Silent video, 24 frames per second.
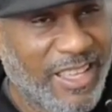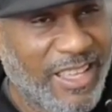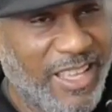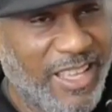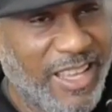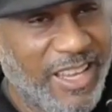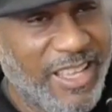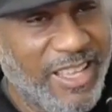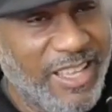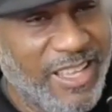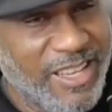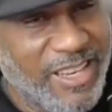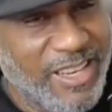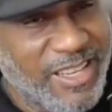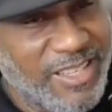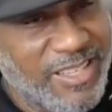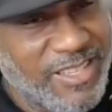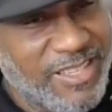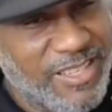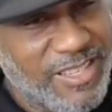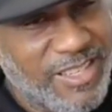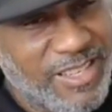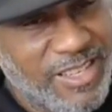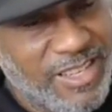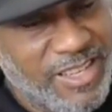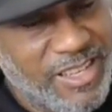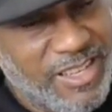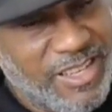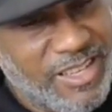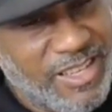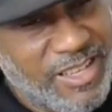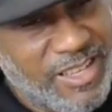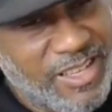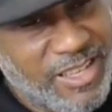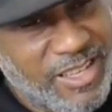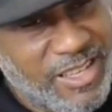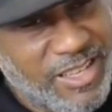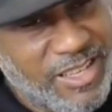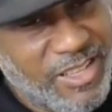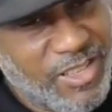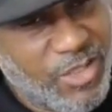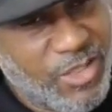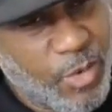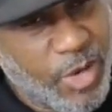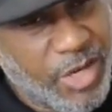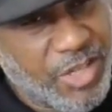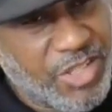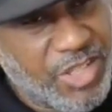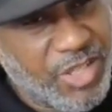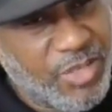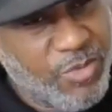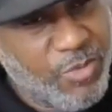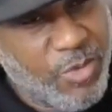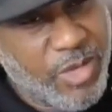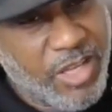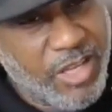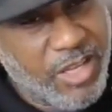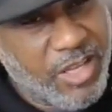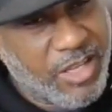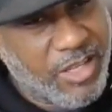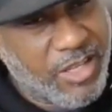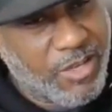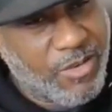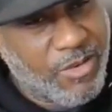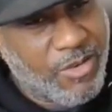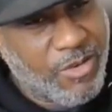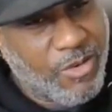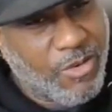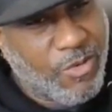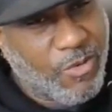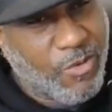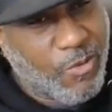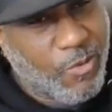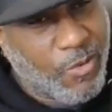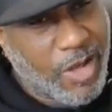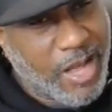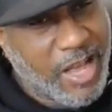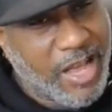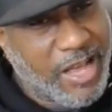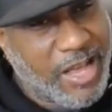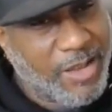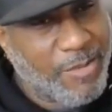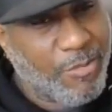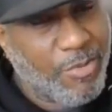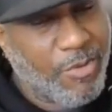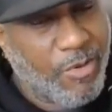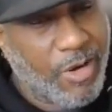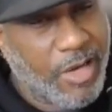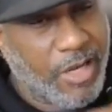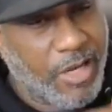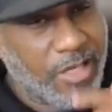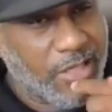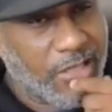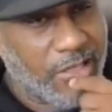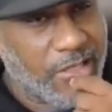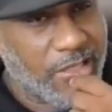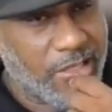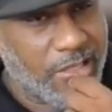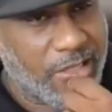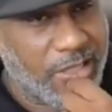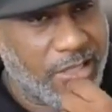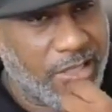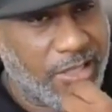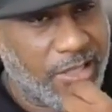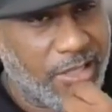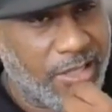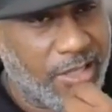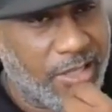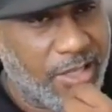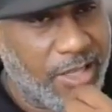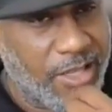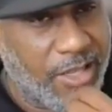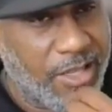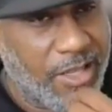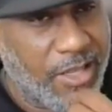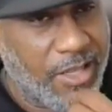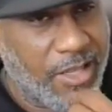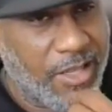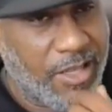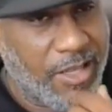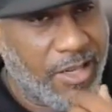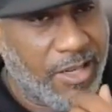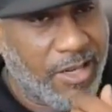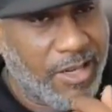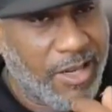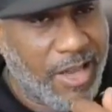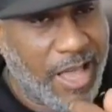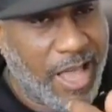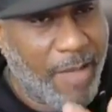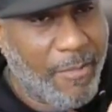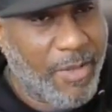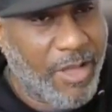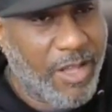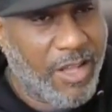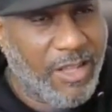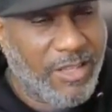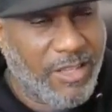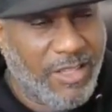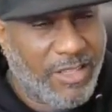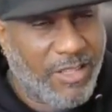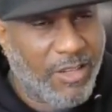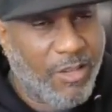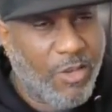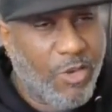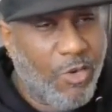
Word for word: Gideon is threshing wheat in the wine press, not because it's a